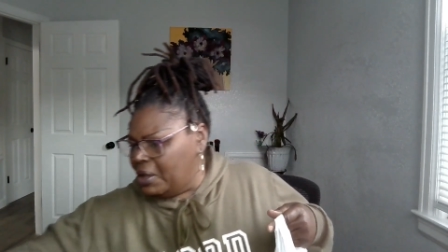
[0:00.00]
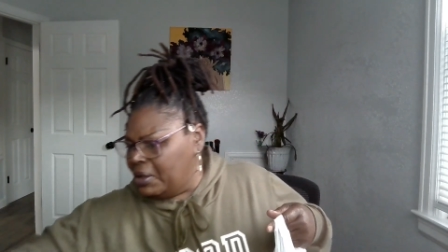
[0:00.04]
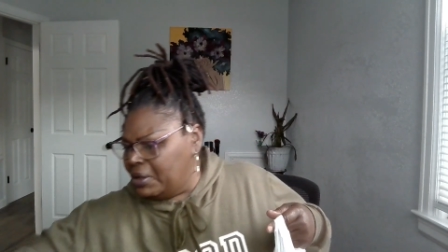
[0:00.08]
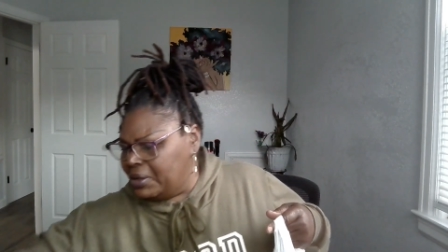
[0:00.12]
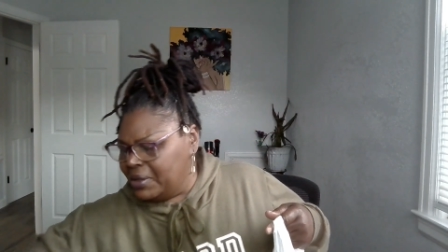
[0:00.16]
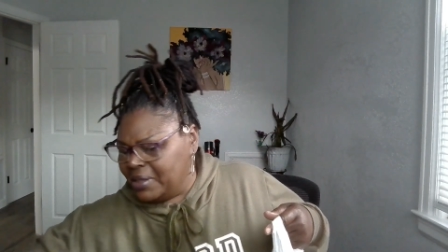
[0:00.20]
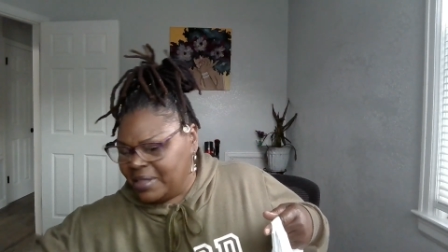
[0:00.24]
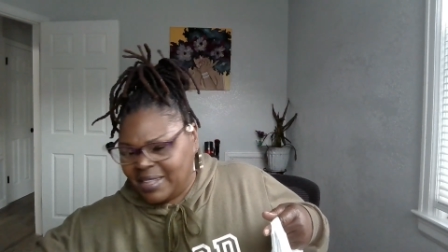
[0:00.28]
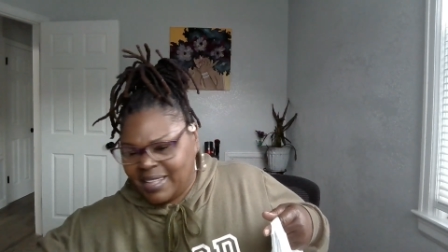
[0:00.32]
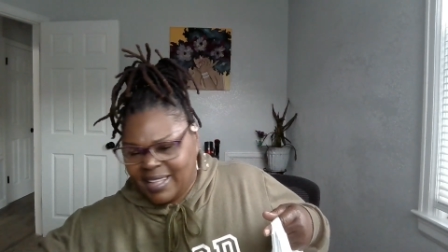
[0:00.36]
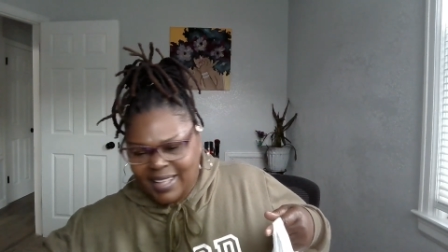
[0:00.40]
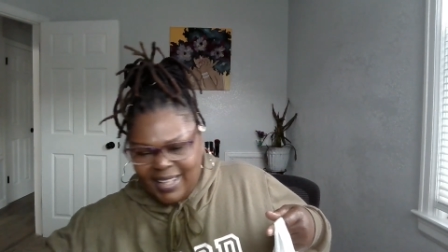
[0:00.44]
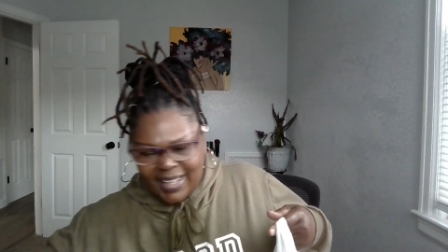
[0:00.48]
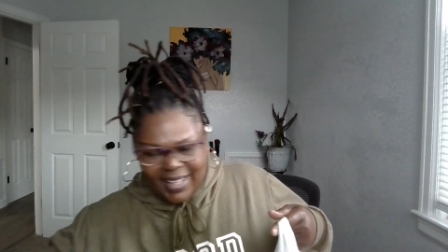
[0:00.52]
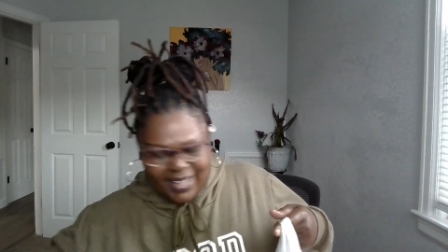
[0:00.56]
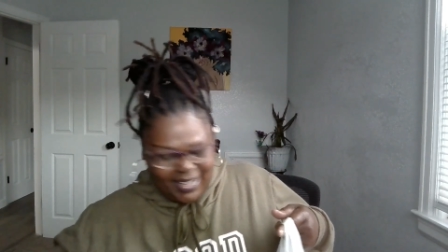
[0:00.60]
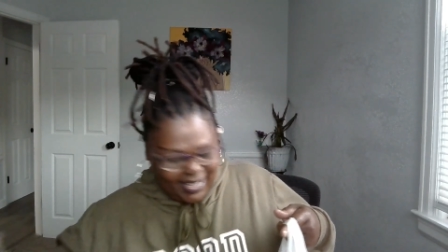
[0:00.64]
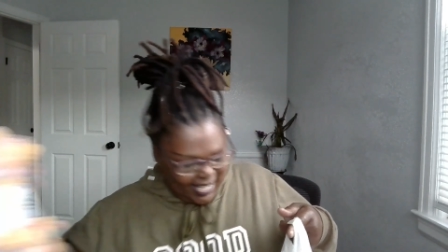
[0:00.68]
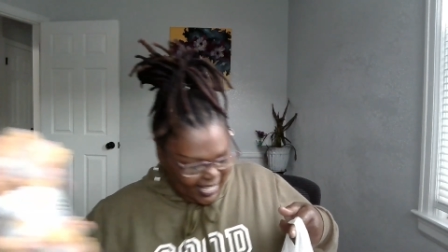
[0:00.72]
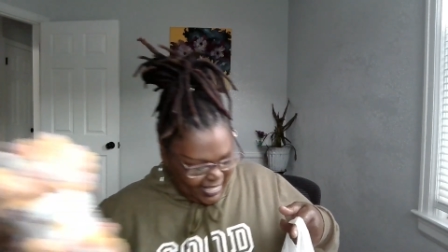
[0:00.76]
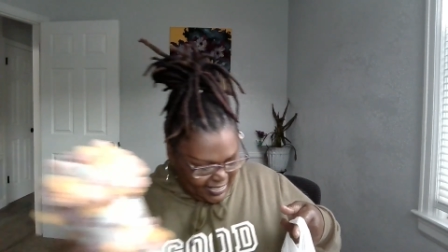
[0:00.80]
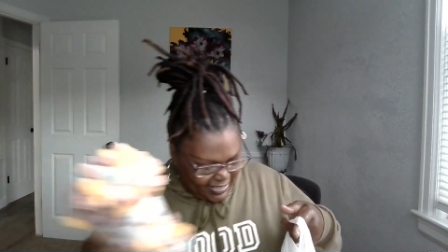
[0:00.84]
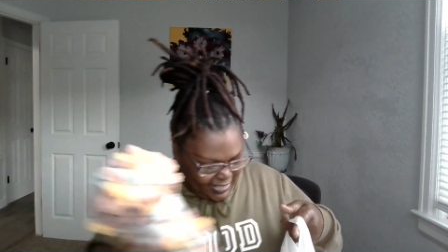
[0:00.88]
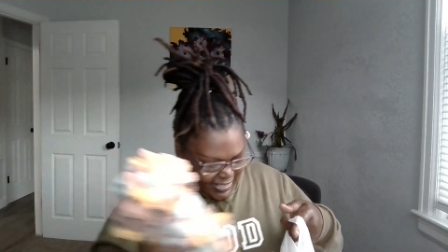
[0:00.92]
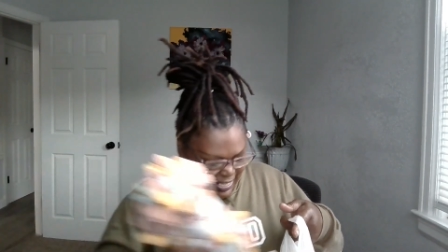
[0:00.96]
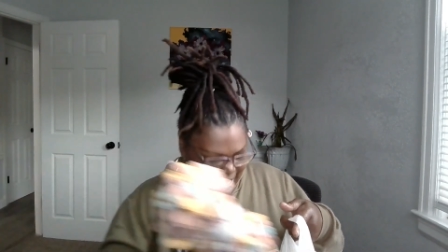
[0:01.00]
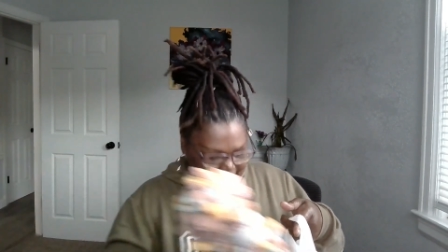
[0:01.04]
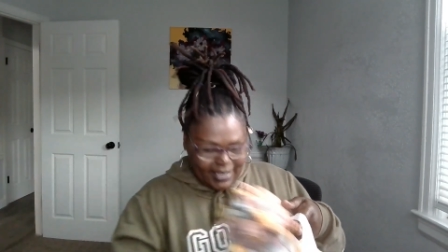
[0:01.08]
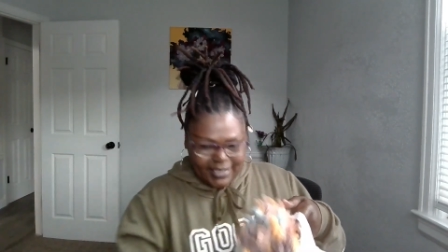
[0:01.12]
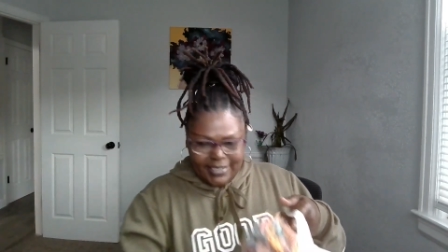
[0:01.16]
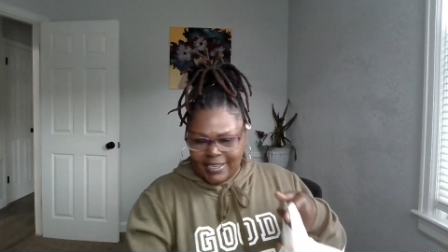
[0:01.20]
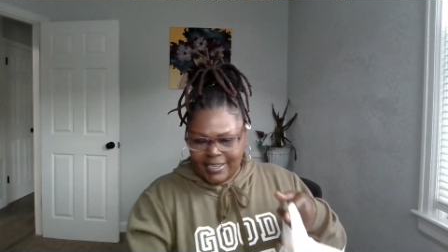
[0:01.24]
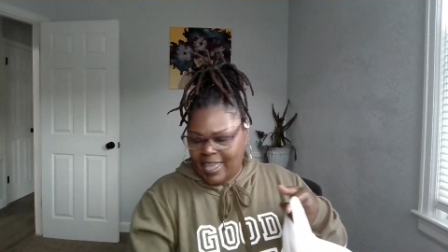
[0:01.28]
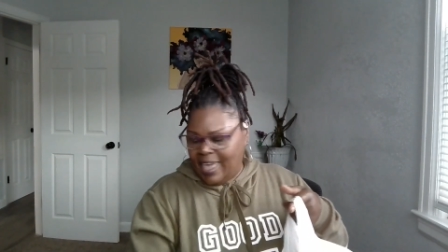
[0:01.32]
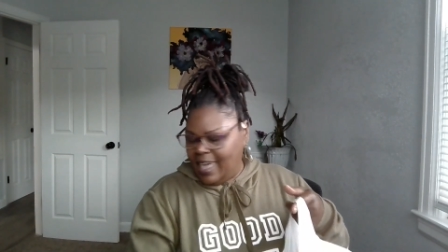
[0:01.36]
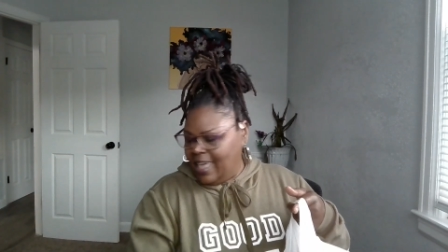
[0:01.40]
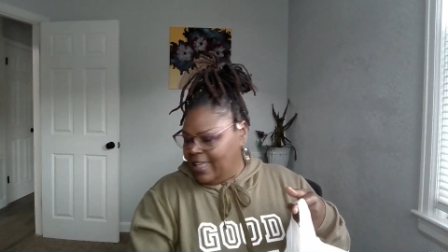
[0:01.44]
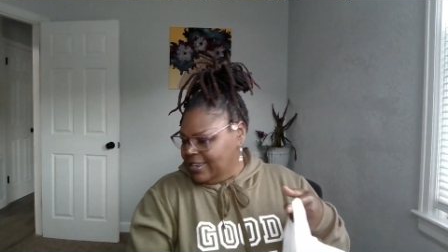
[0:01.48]
I can't
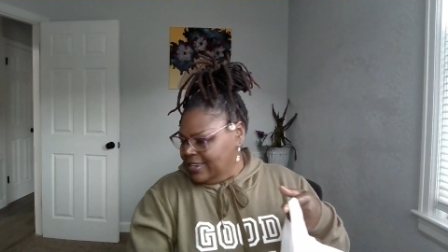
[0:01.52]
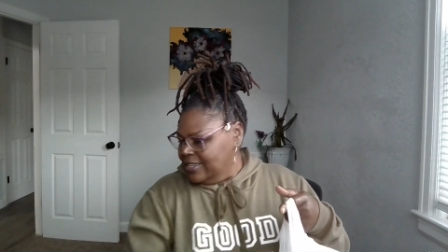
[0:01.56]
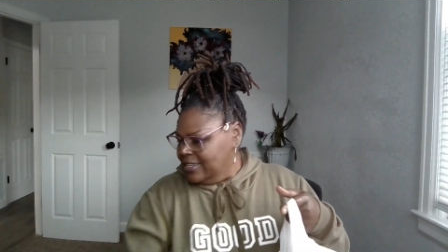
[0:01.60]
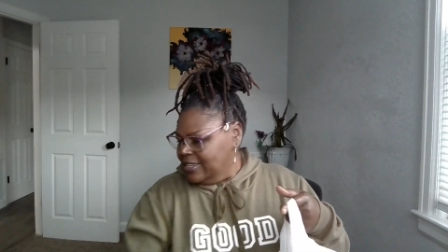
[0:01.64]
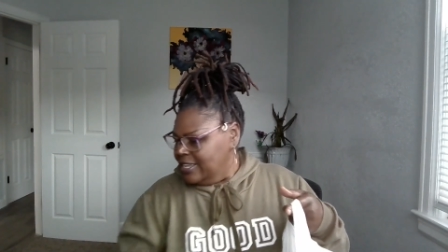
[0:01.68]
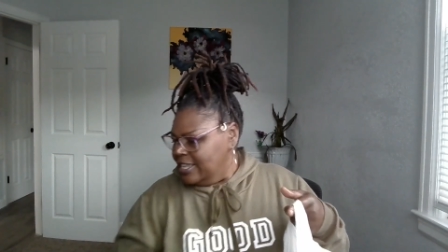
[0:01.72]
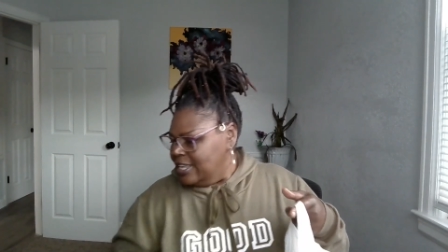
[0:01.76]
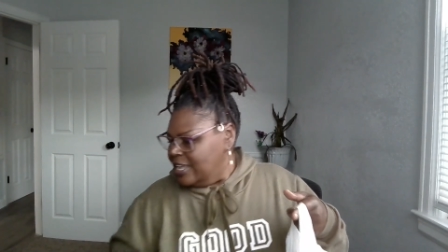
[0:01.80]
change that.